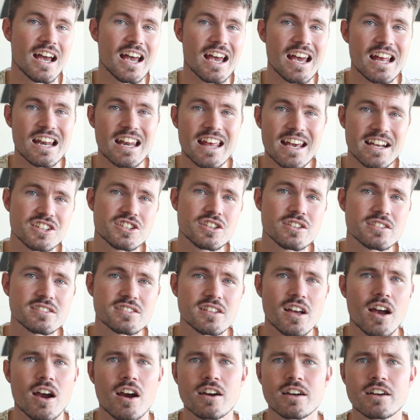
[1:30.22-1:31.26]
Elections
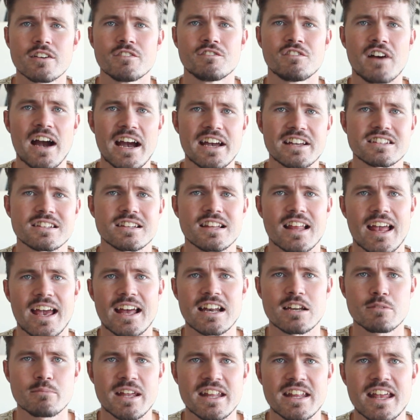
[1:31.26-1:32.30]
are a vital
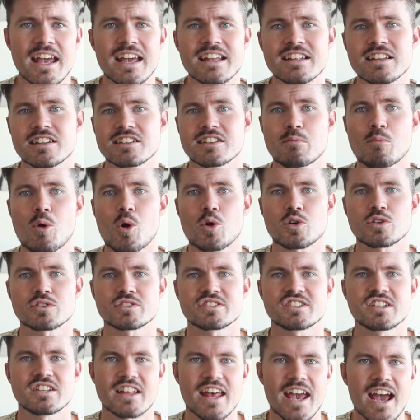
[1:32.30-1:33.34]
element in a
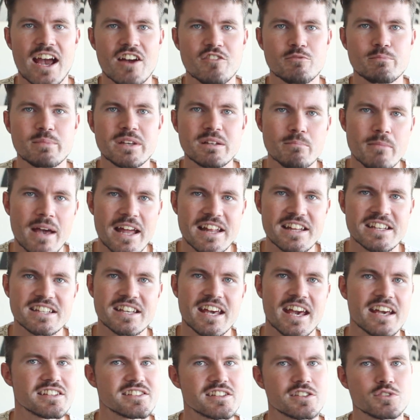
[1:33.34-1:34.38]
democracy. There have been many
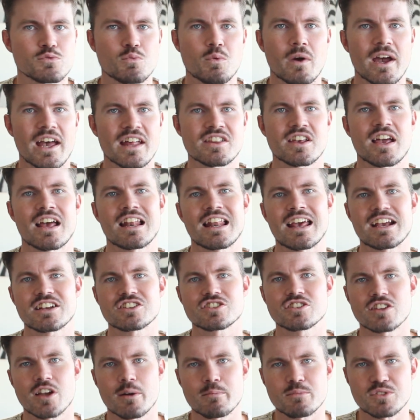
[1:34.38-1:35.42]
cases where the
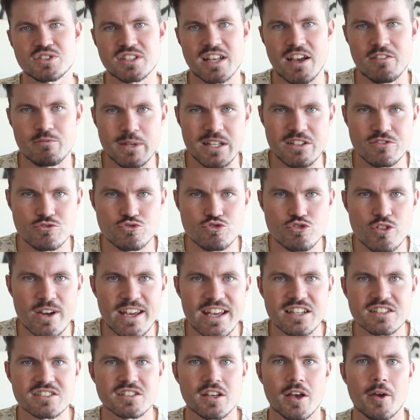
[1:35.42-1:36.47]
election numbers have been
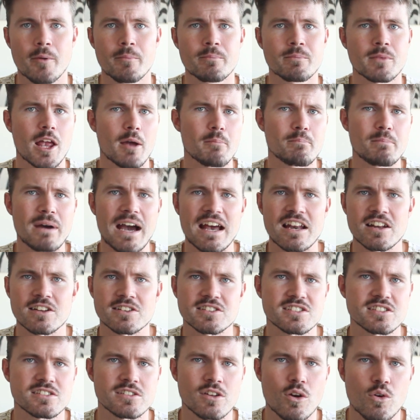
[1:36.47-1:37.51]
rigged,
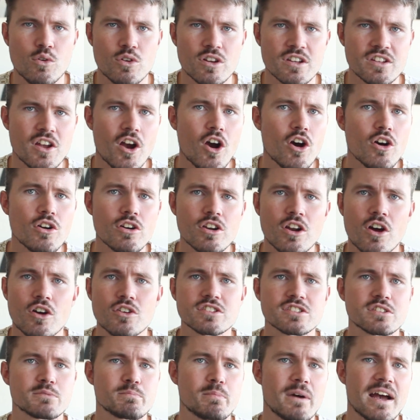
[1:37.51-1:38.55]
ballots stolen or
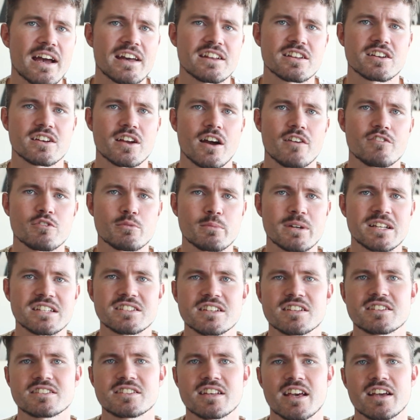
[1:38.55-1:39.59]
lost by the government
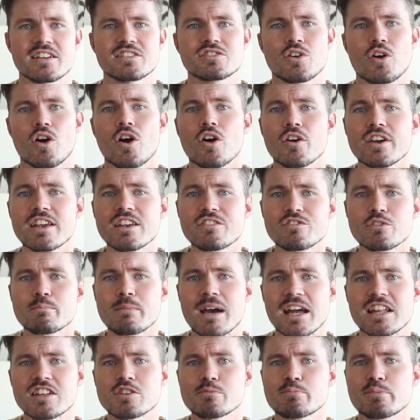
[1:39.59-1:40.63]
dictator, or even
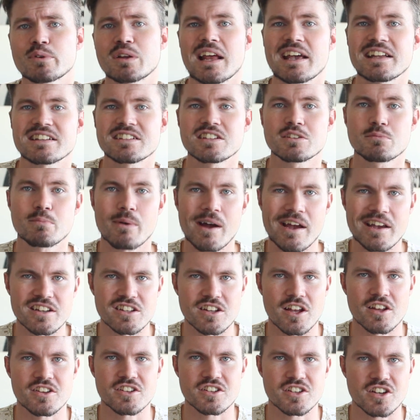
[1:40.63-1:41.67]
manipulated by
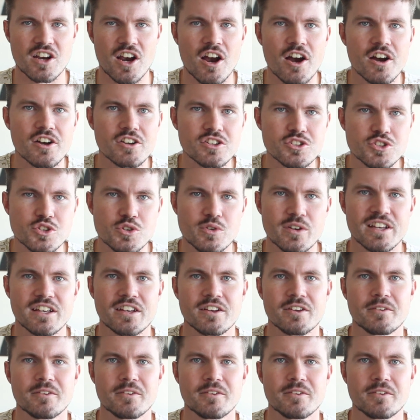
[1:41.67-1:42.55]
another country.